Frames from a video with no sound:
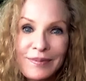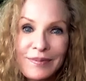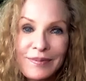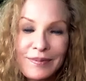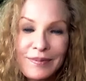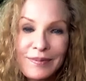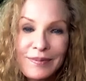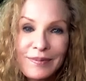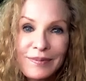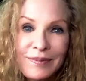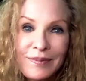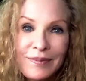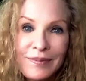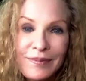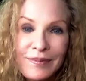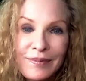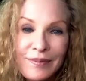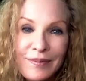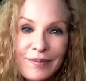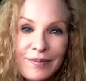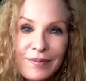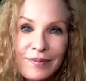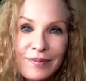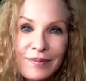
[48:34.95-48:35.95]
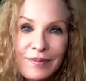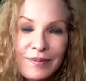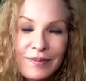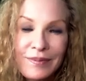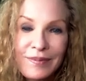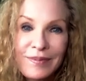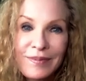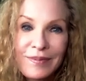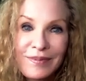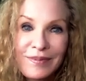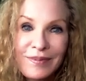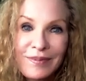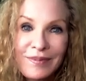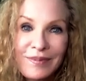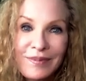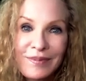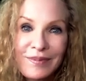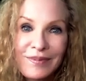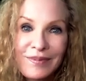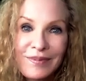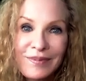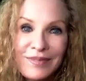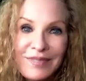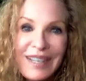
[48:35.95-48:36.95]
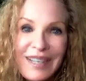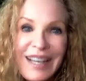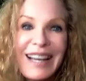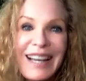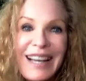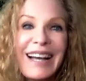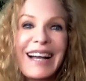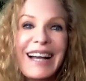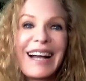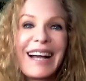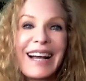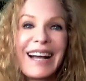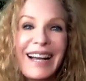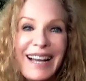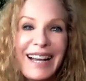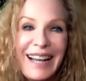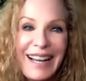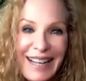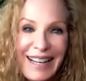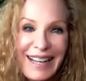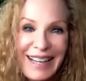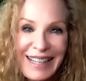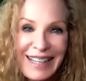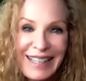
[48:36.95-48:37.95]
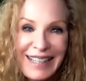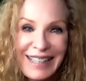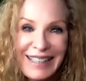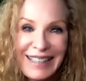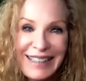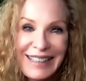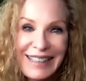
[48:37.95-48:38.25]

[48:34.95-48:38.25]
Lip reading: This person isn't speaking.